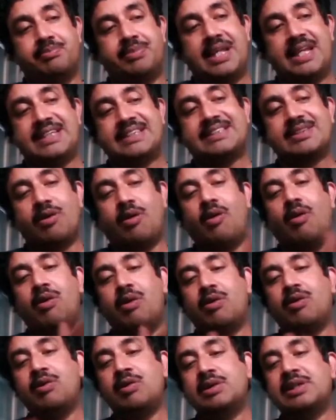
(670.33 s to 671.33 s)
place
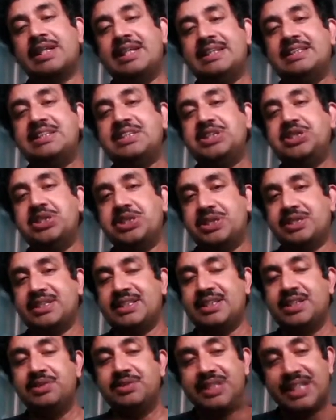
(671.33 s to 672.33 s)
all the
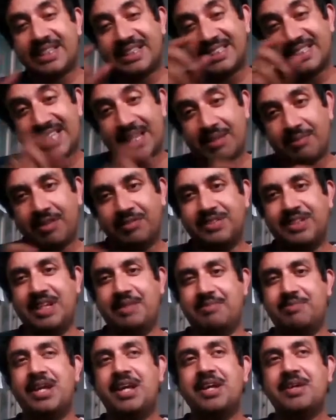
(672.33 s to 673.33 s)
integers. You take some of
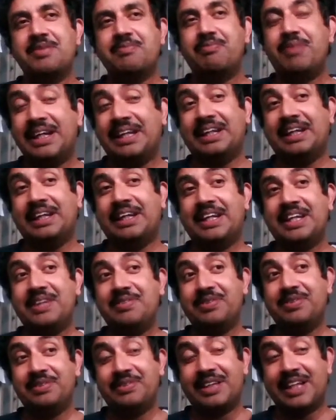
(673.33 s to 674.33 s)
them, but
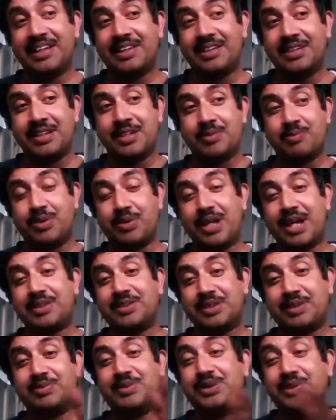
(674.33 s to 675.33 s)
if you take
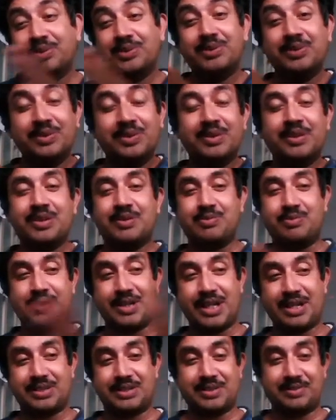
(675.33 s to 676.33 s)
product of 2,
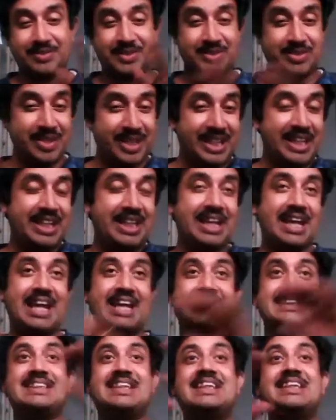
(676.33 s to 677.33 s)
product of 3,
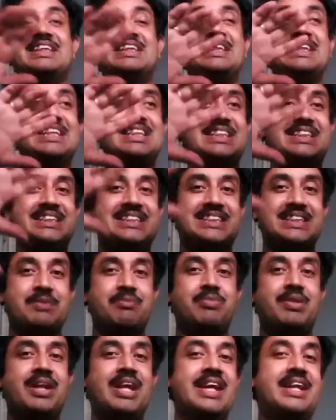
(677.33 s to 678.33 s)
and then create this
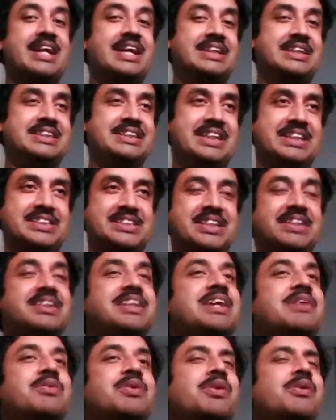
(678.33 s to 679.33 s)
temple-like architecture,
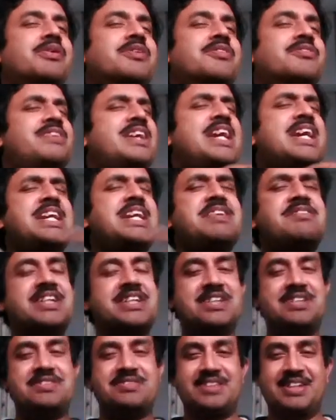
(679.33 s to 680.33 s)
they would look very,
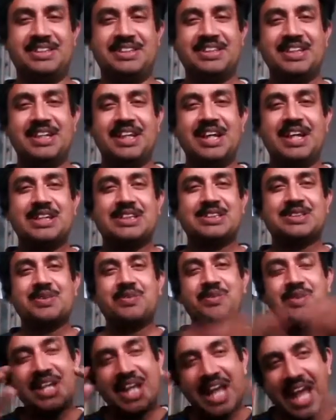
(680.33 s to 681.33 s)
very different. So
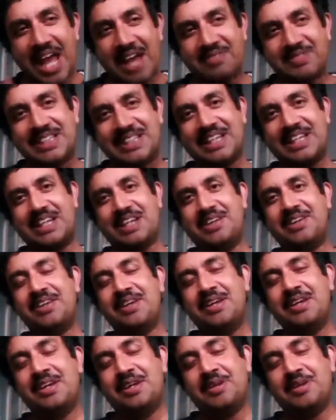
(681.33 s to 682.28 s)
we have taken